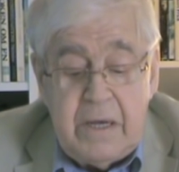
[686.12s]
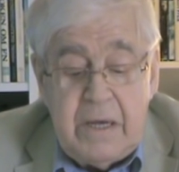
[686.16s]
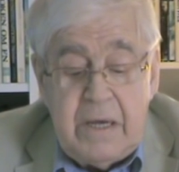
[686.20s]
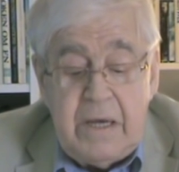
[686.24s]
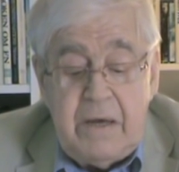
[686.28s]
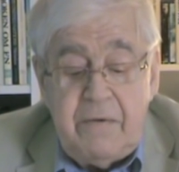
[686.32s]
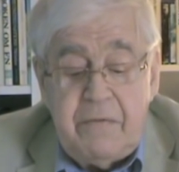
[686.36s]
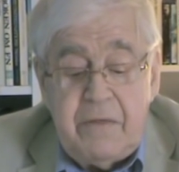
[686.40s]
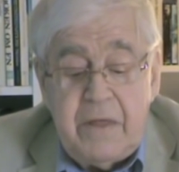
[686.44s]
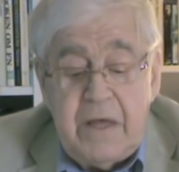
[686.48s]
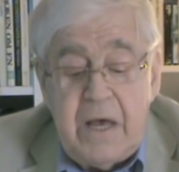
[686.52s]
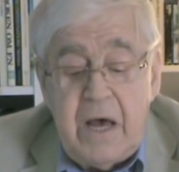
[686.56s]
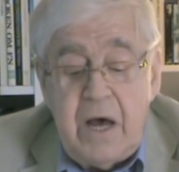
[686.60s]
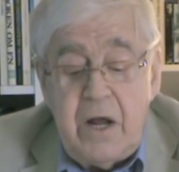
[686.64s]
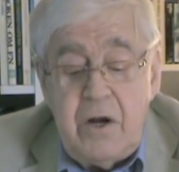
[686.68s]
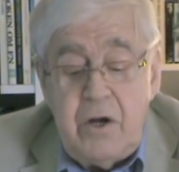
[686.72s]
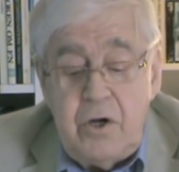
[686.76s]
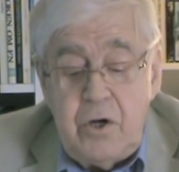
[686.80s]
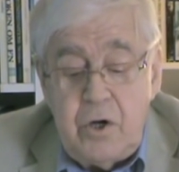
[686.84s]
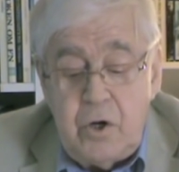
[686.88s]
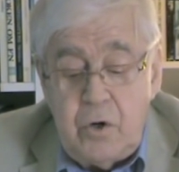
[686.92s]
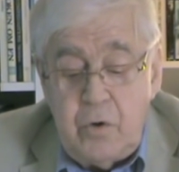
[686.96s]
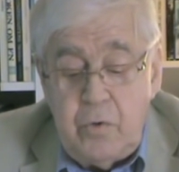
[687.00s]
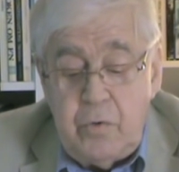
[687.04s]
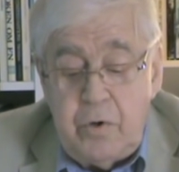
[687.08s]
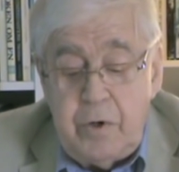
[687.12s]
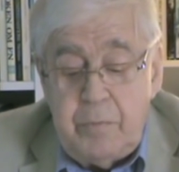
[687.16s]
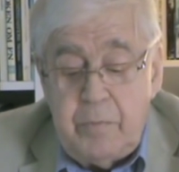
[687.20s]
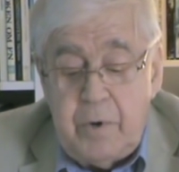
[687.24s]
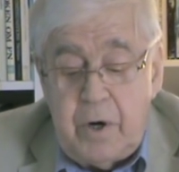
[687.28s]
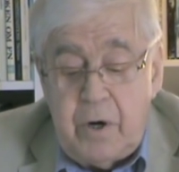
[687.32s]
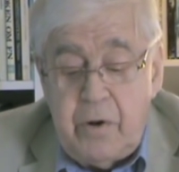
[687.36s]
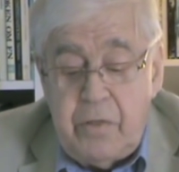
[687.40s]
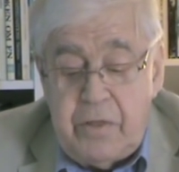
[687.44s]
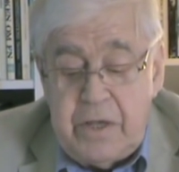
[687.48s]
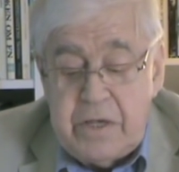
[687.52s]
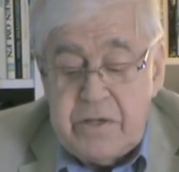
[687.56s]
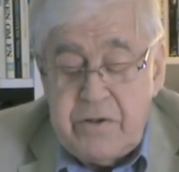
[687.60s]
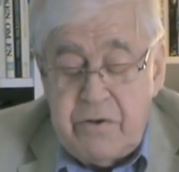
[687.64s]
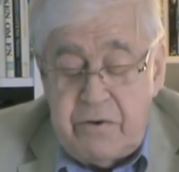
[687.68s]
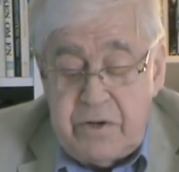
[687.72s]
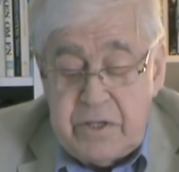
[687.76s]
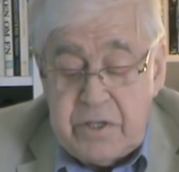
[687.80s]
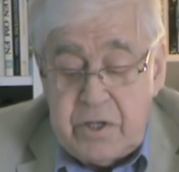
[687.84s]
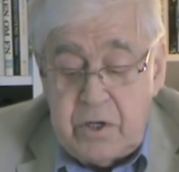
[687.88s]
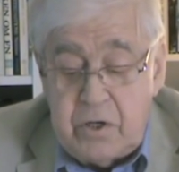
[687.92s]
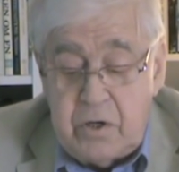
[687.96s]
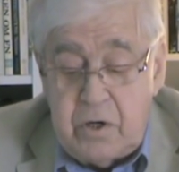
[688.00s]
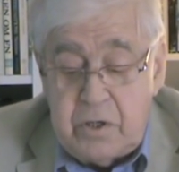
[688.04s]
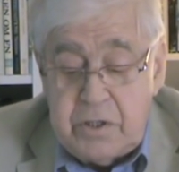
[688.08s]
If they had known about this
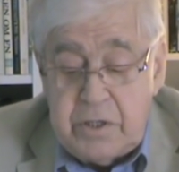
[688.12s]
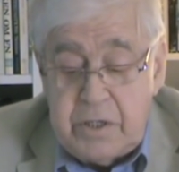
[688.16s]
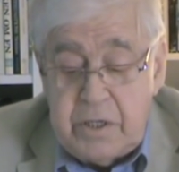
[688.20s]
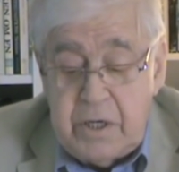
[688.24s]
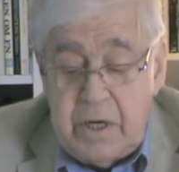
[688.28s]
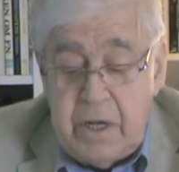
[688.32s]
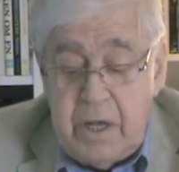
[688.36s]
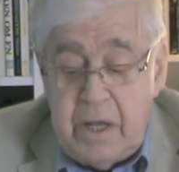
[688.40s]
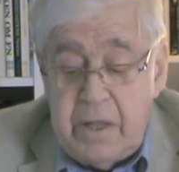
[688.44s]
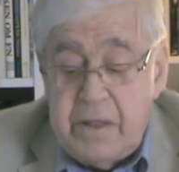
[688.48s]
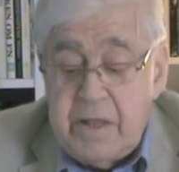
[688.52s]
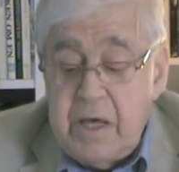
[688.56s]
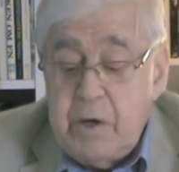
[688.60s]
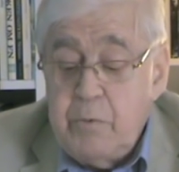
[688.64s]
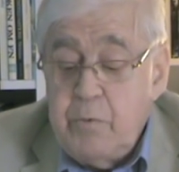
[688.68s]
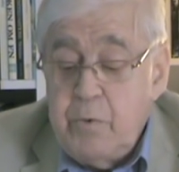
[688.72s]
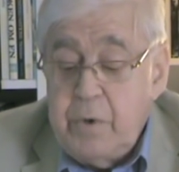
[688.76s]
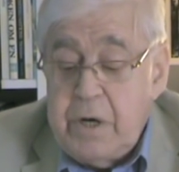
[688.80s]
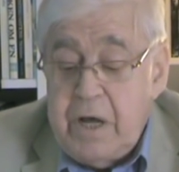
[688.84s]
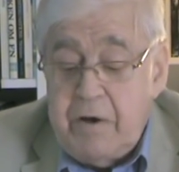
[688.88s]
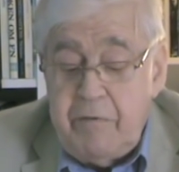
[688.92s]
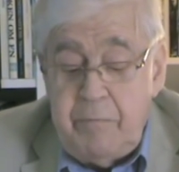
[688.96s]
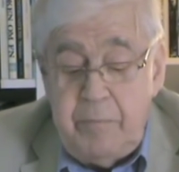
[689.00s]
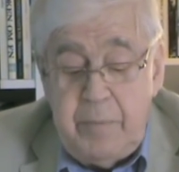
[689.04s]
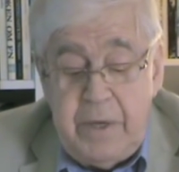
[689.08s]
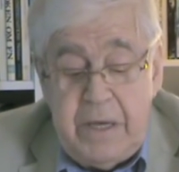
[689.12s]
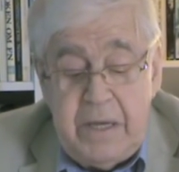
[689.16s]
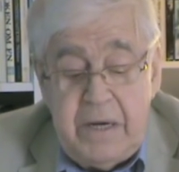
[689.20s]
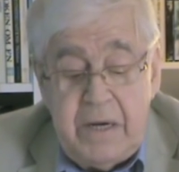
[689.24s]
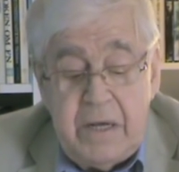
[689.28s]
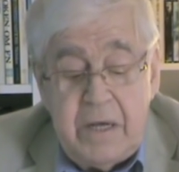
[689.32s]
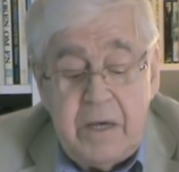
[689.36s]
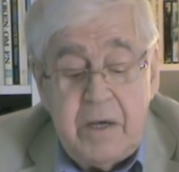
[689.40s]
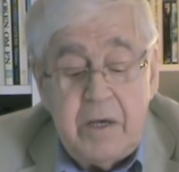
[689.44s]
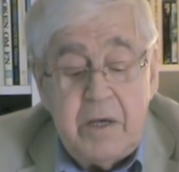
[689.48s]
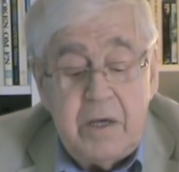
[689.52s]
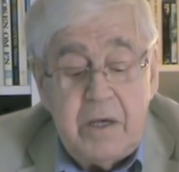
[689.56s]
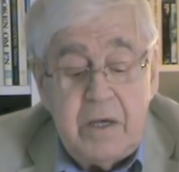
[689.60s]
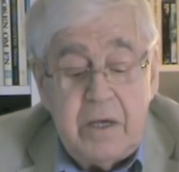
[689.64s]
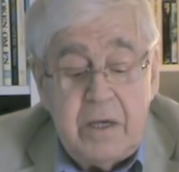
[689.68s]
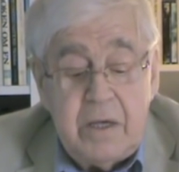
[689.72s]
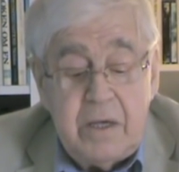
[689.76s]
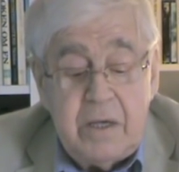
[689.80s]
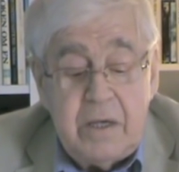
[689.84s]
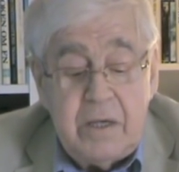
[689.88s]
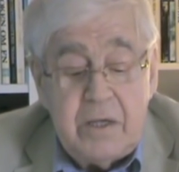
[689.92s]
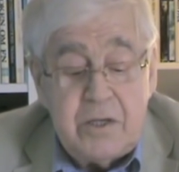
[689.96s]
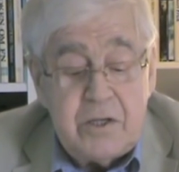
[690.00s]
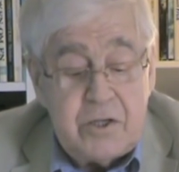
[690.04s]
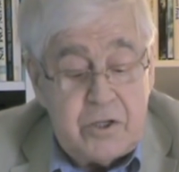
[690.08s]
research, they would have been
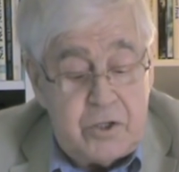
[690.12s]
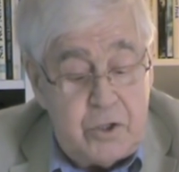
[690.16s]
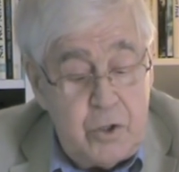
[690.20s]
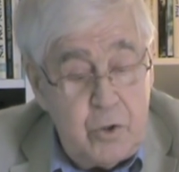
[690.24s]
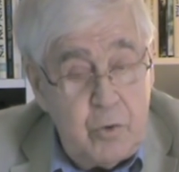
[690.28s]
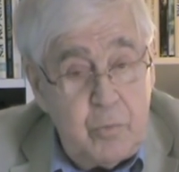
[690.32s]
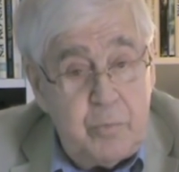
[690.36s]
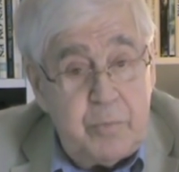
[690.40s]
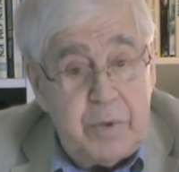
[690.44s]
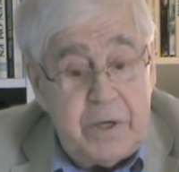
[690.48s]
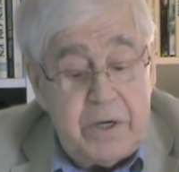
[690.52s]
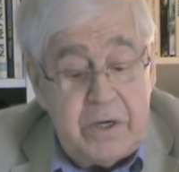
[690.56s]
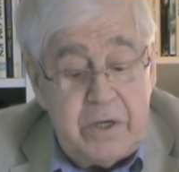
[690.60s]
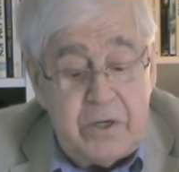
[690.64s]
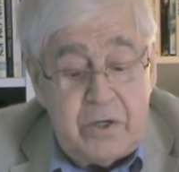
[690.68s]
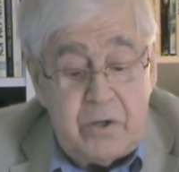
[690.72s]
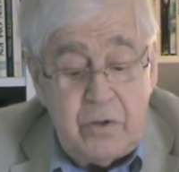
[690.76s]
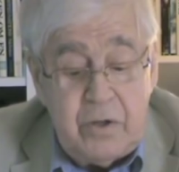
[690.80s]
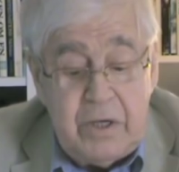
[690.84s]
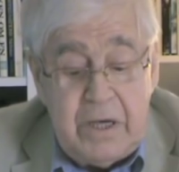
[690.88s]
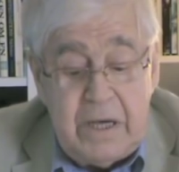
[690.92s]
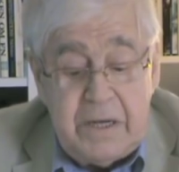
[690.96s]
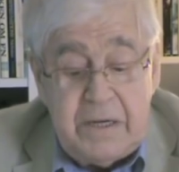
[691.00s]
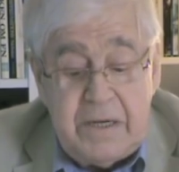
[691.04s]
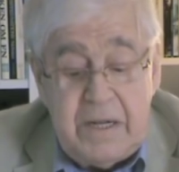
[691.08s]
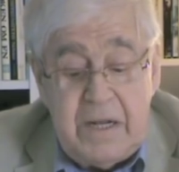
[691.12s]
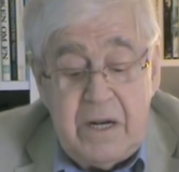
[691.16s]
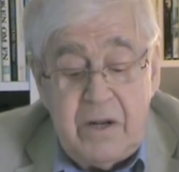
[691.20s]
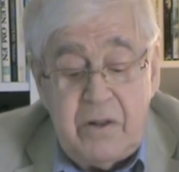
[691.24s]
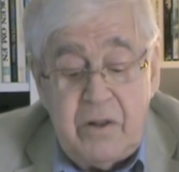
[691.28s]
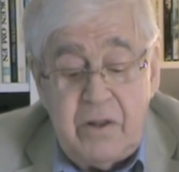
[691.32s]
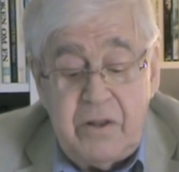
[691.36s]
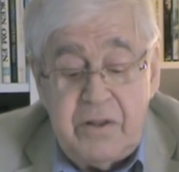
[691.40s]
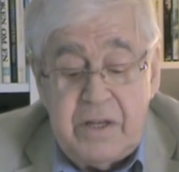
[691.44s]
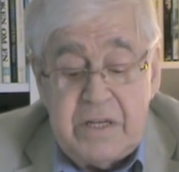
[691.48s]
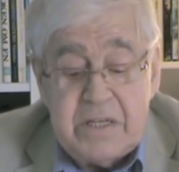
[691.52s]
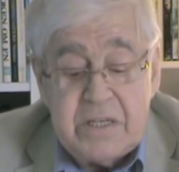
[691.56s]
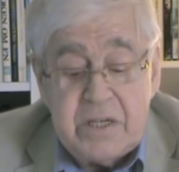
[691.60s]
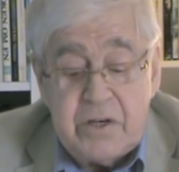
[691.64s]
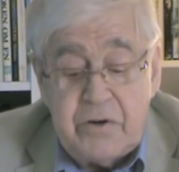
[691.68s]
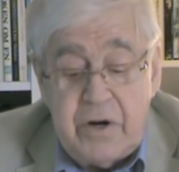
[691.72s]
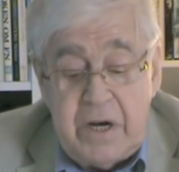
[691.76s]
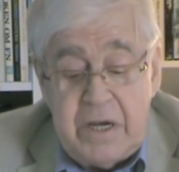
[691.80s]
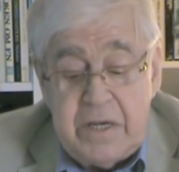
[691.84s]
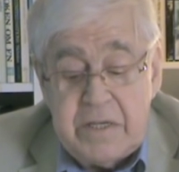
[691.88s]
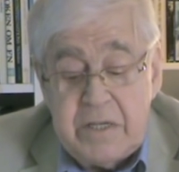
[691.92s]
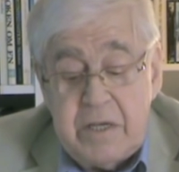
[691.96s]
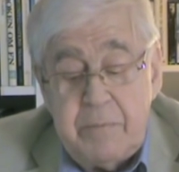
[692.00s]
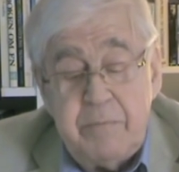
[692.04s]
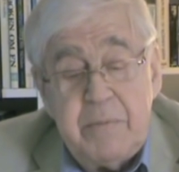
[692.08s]
stupid to get into this
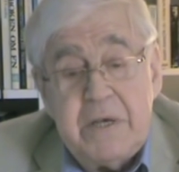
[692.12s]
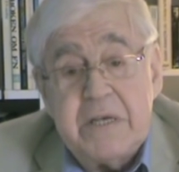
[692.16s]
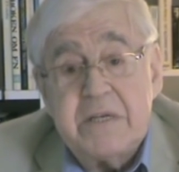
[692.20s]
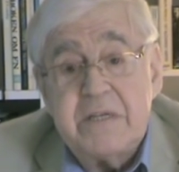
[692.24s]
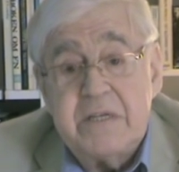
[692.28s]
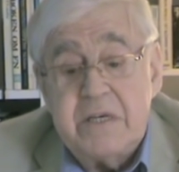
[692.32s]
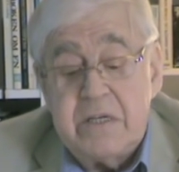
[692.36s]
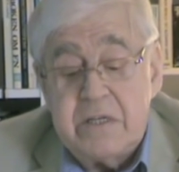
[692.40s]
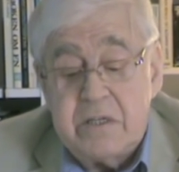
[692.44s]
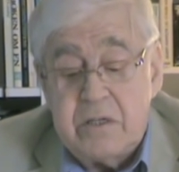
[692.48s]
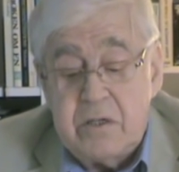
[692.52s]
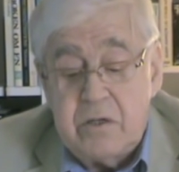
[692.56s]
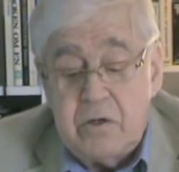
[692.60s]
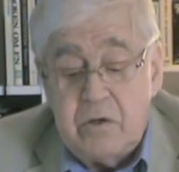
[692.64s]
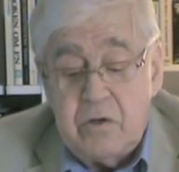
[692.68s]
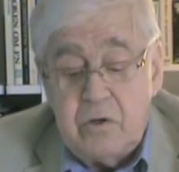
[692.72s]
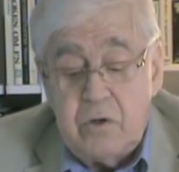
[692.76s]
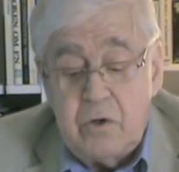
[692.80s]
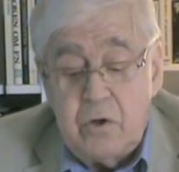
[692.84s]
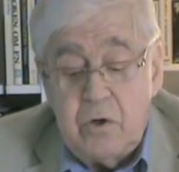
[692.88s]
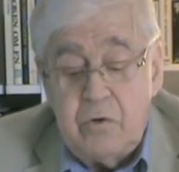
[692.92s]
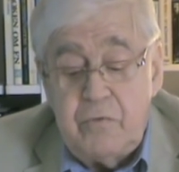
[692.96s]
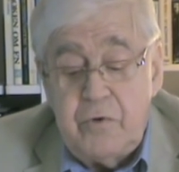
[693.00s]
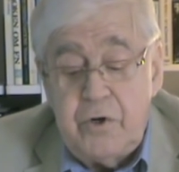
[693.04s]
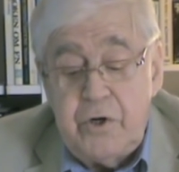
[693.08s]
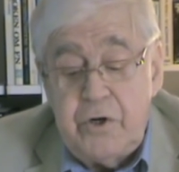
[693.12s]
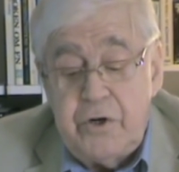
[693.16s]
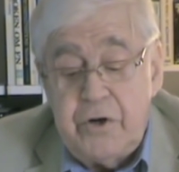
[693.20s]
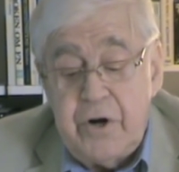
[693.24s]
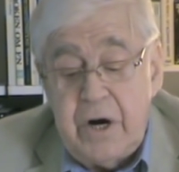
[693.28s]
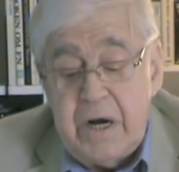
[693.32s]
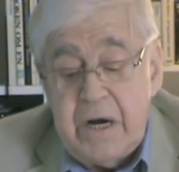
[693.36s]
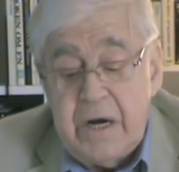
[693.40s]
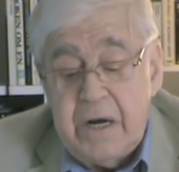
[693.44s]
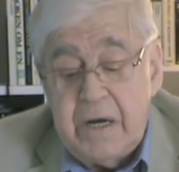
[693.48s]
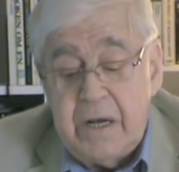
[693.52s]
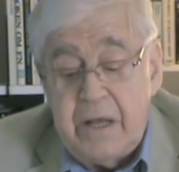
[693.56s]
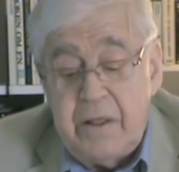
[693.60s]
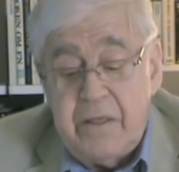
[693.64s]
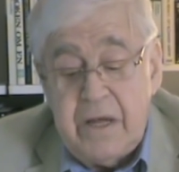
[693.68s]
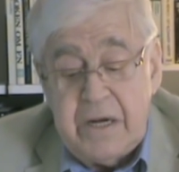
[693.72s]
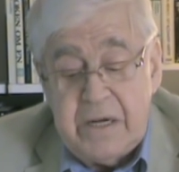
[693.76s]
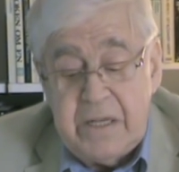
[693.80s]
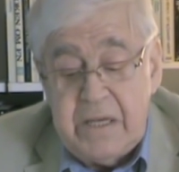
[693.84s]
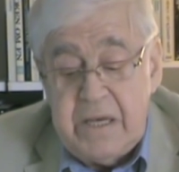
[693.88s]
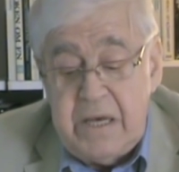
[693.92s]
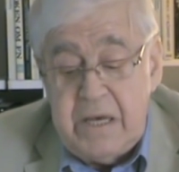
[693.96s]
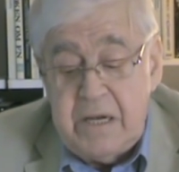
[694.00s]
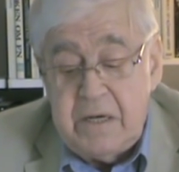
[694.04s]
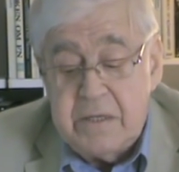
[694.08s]
crazy business of a drug that
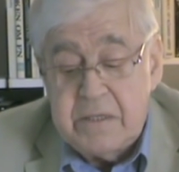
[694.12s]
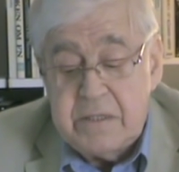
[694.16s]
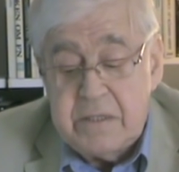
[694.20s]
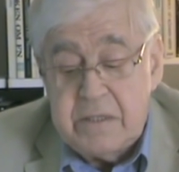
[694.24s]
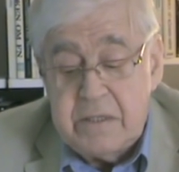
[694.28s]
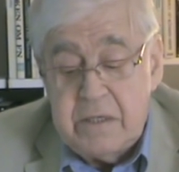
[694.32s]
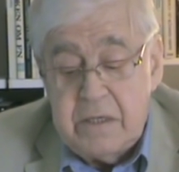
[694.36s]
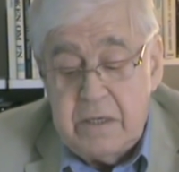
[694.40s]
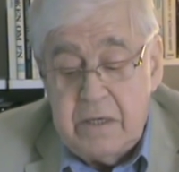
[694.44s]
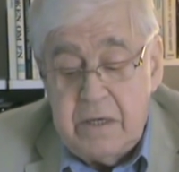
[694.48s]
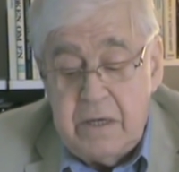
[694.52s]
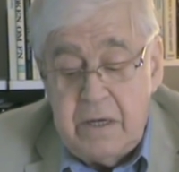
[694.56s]
kills.